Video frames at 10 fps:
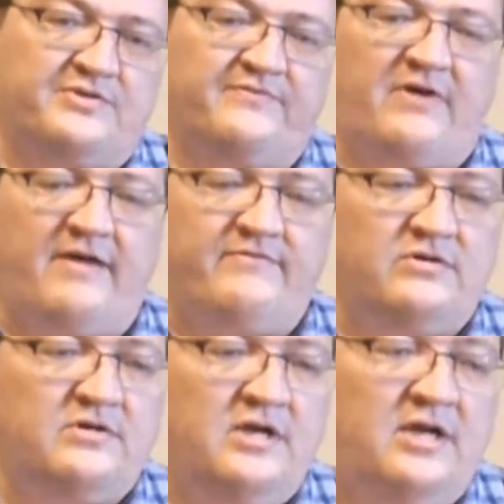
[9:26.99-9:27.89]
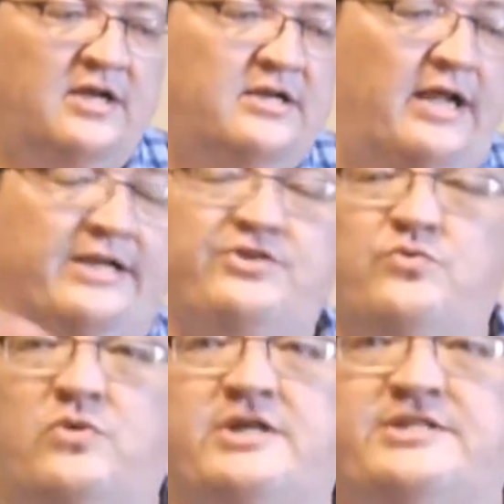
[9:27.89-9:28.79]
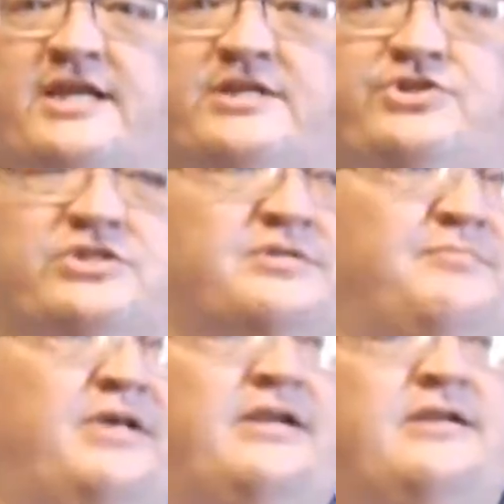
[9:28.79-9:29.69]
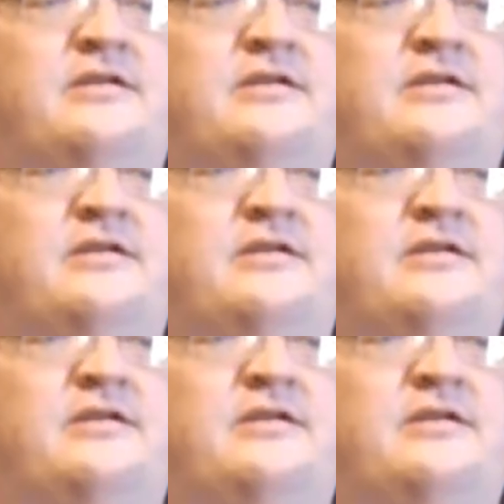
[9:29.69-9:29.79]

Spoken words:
It came with a cover